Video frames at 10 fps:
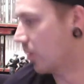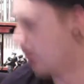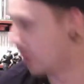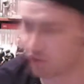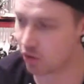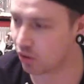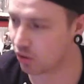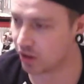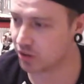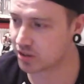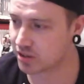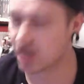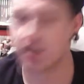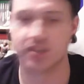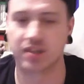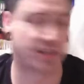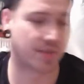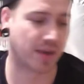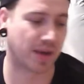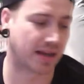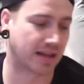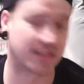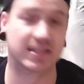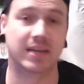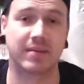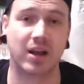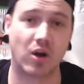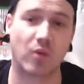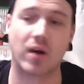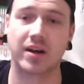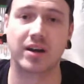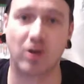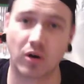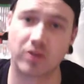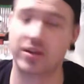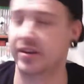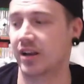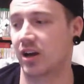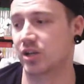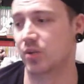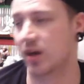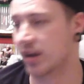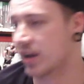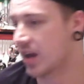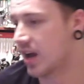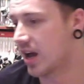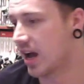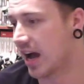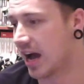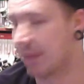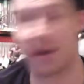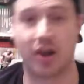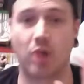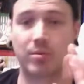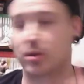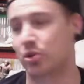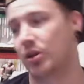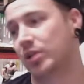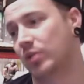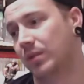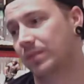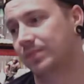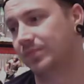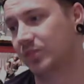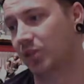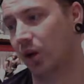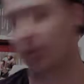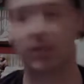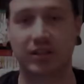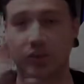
go through all of those. So sit back. This is going to be a long one, longer than the last one. And I hope you enjoy this one. So let's do it.